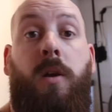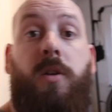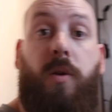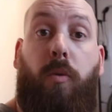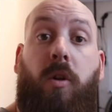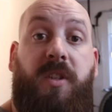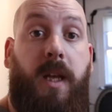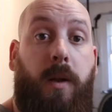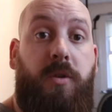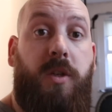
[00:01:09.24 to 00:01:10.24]
So we're all
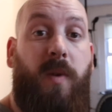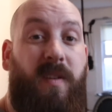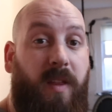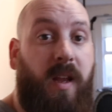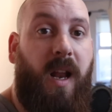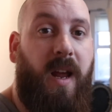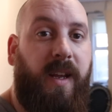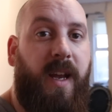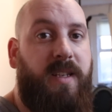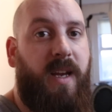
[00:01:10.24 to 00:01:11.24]
set up, just waiting for the client
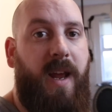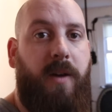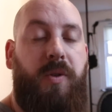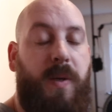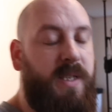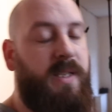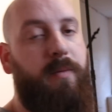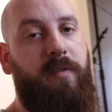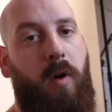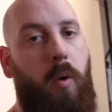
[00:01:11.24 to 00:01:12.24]
to get here now. So as I
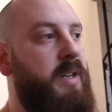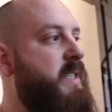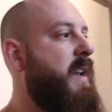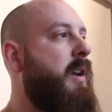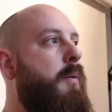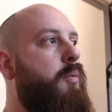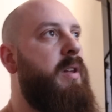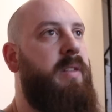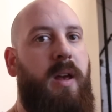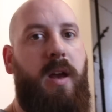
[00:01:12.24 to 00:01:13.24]
said before, we're setting up
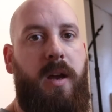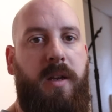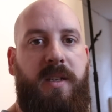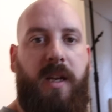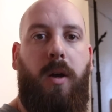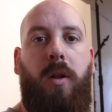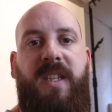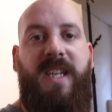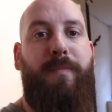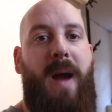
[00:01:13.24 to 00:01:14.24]
with a single
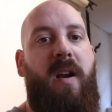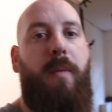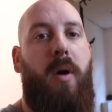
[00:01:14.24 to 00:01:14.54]
deep para